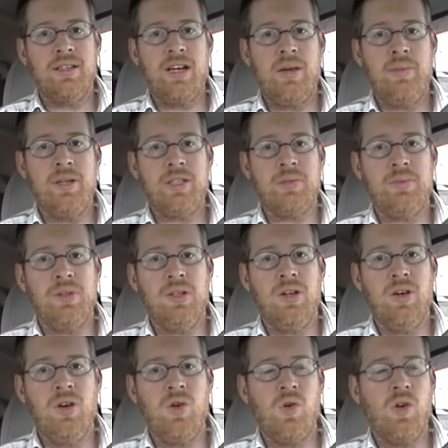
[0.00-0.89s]
comments
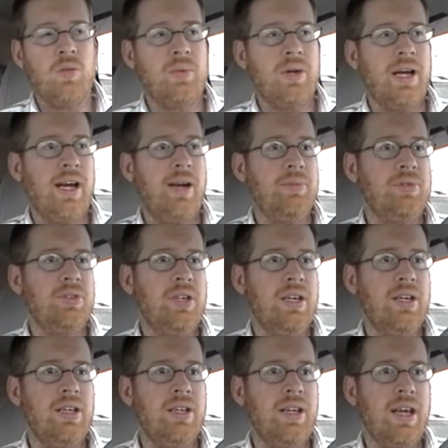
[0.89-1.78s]
below or perhaps
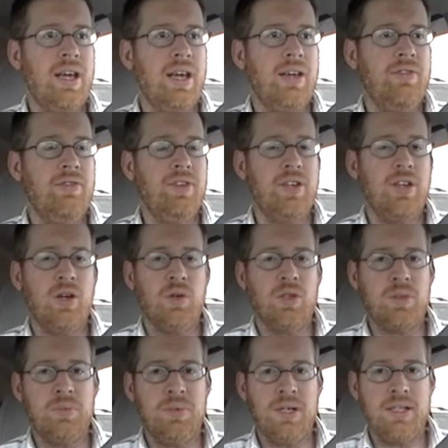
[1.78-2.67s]
in a video
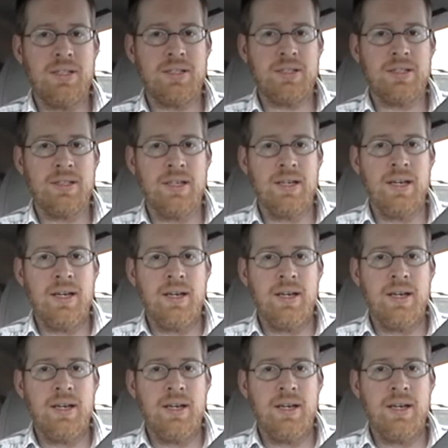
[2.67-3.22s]
response.